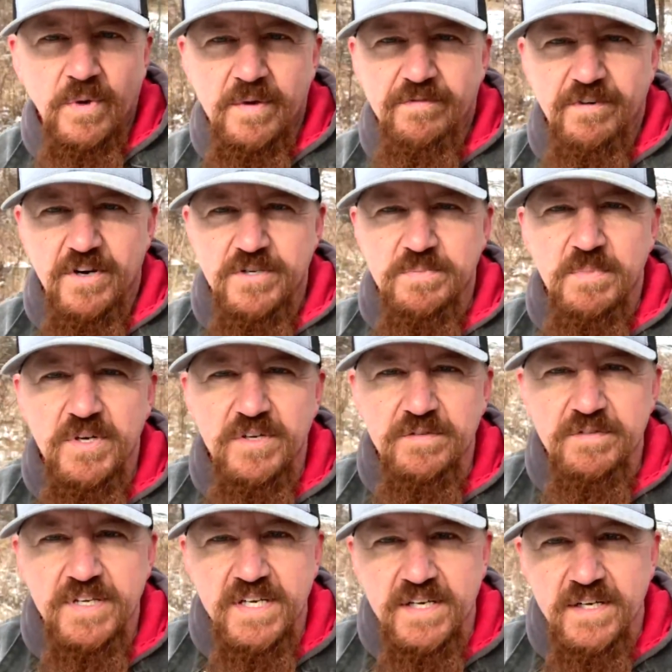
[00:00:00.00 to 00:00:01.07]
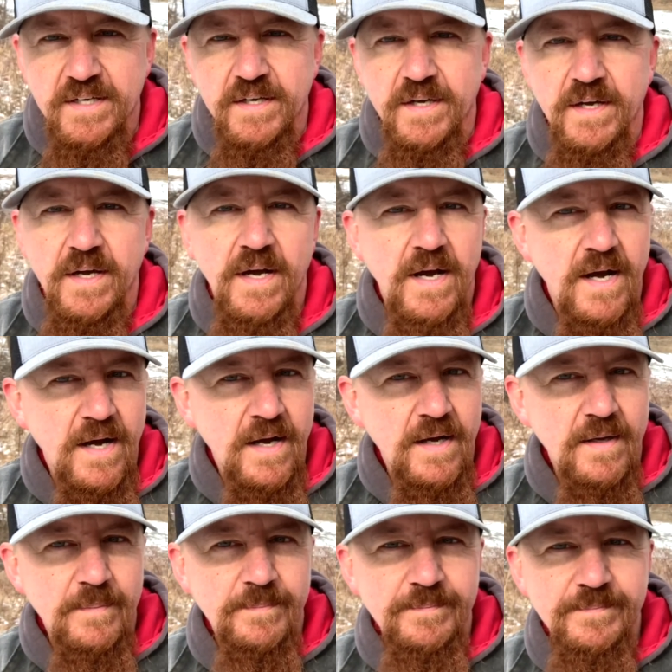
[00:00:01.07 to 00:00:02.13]
we first moved here,
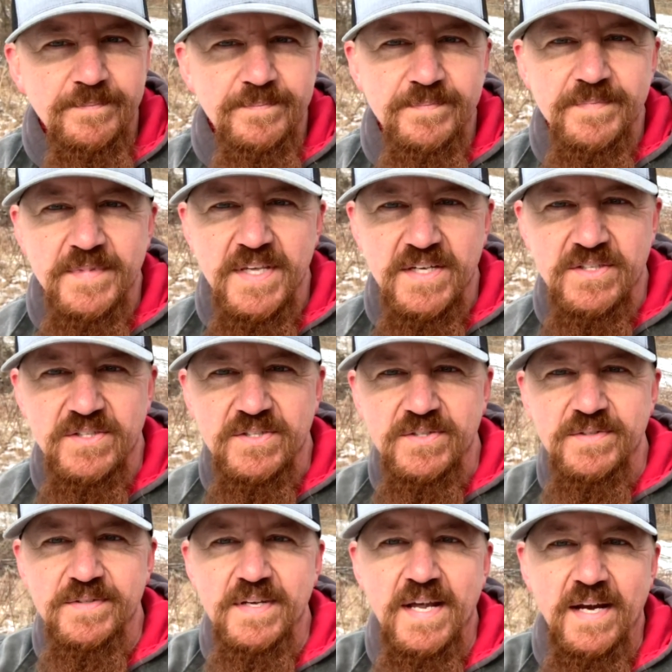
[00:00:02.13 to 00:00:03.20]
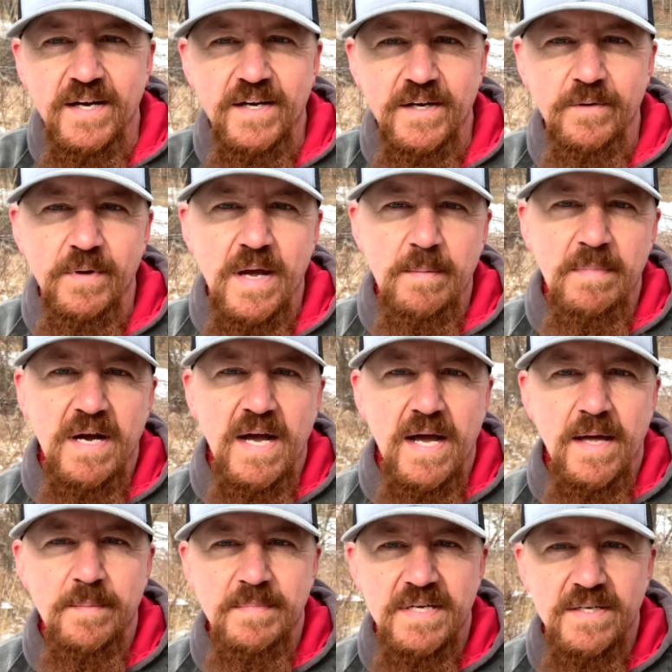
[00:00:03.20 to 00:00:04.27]
this area right
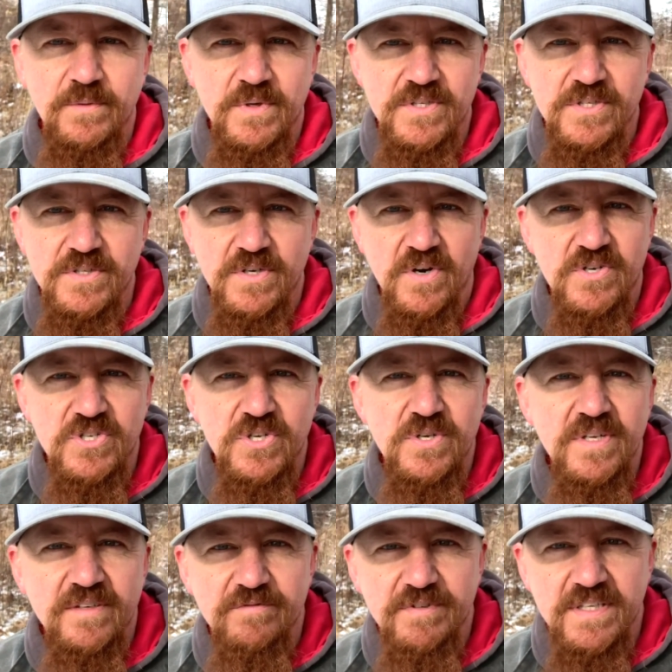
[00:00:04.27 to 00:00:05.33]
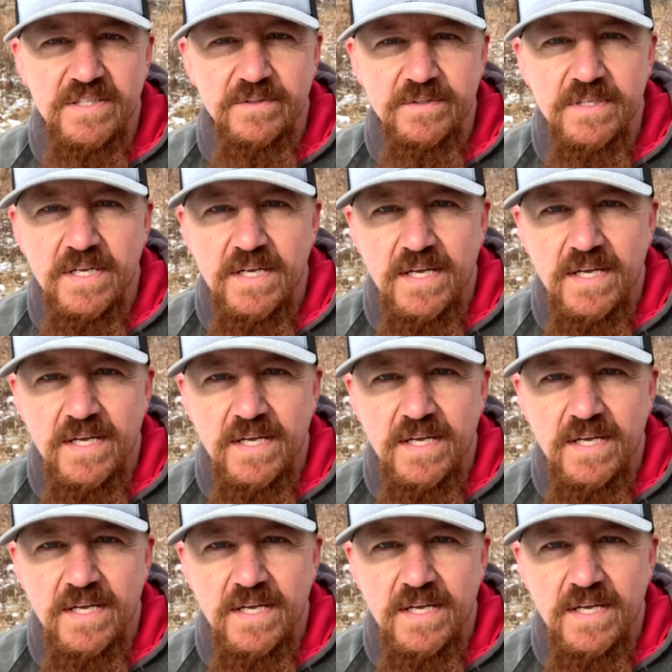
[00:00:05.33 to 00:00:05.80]
behind me, which is our shooting field,